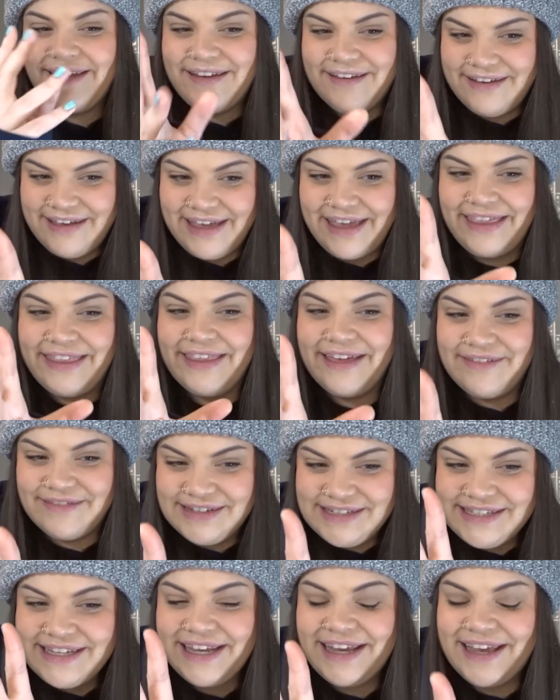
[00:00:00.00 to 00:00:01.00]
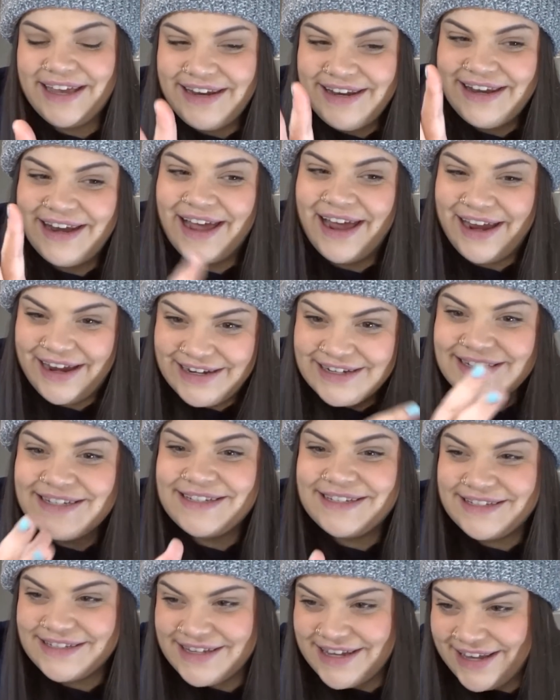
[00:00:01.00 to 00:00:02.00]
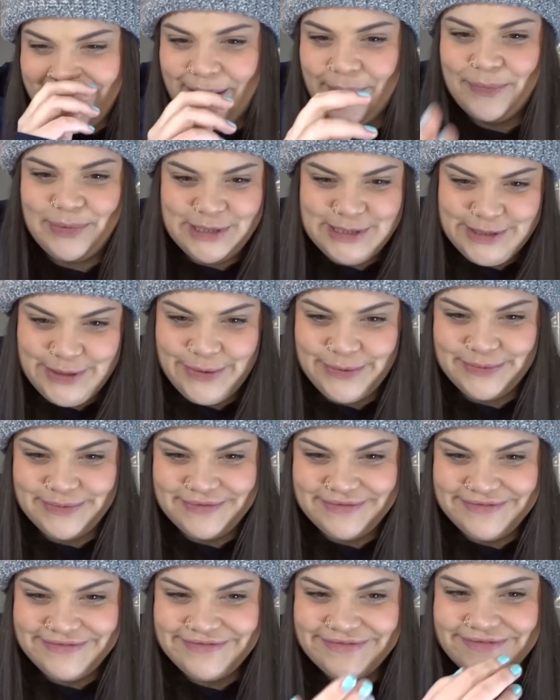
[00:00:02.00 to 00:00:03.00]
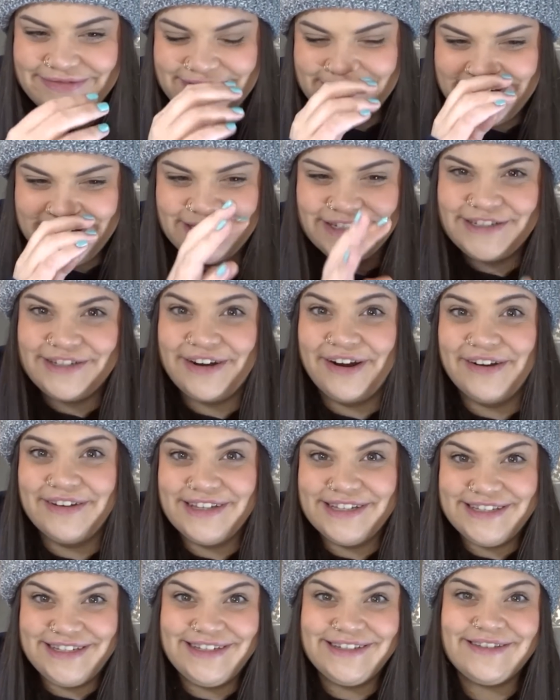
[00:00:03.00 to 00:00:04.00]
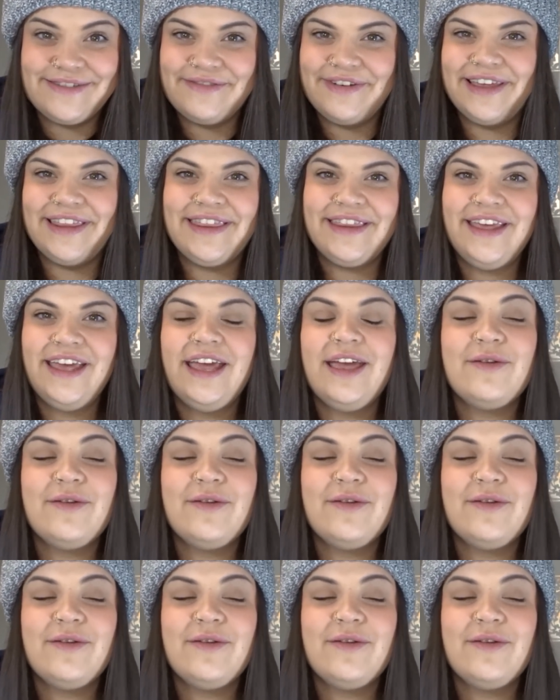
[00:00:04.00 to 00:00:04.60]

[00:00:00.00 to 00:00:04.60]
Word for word: Okay, that was like a nice episode to start the season with.